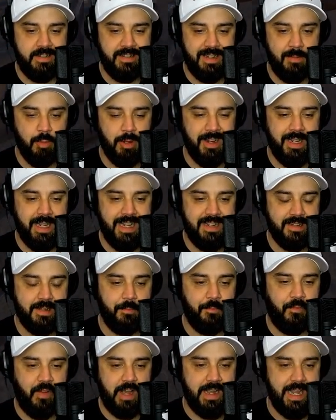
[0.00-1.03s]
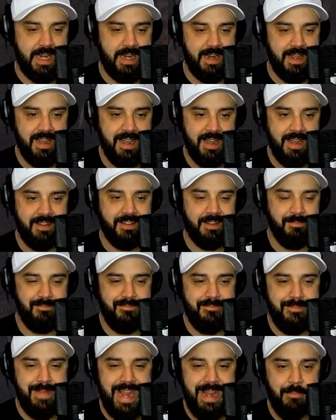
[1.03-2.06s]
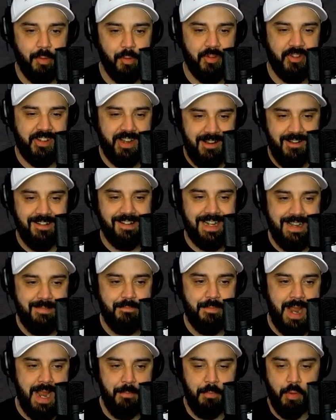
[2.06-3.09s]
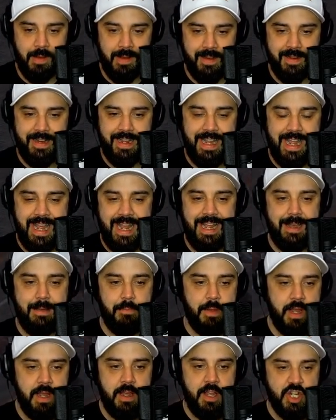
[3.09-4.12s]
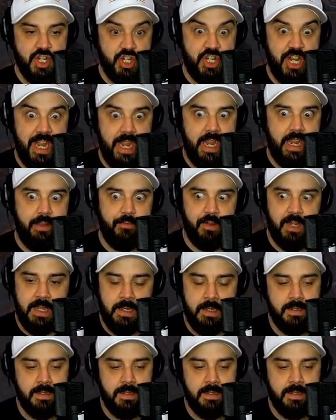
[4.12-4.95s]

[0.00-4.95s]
and then we're gonna get some fucking some maple Sara Lee maple honey ham shaved.